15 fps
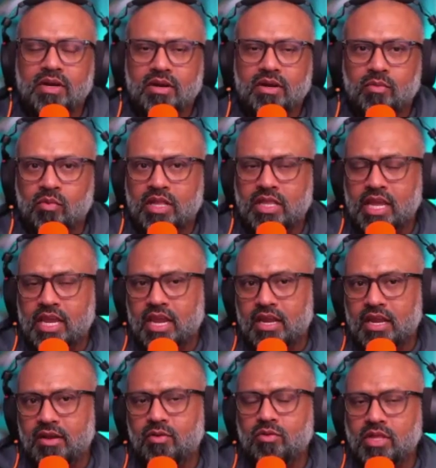But what they
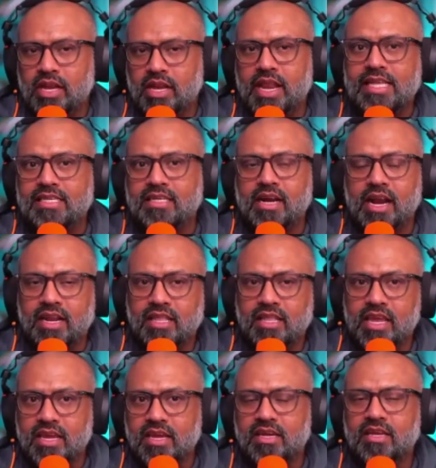can do, the next right
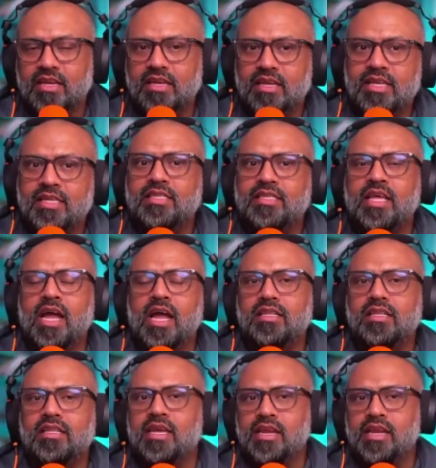thing, is
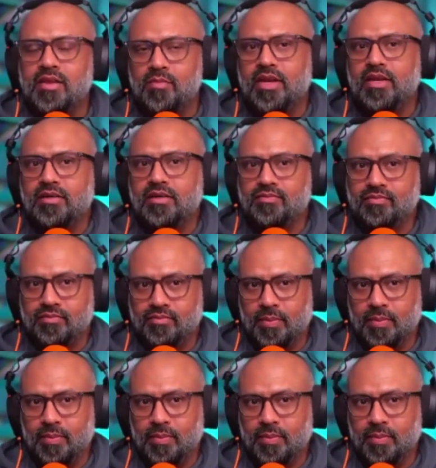that the agreement,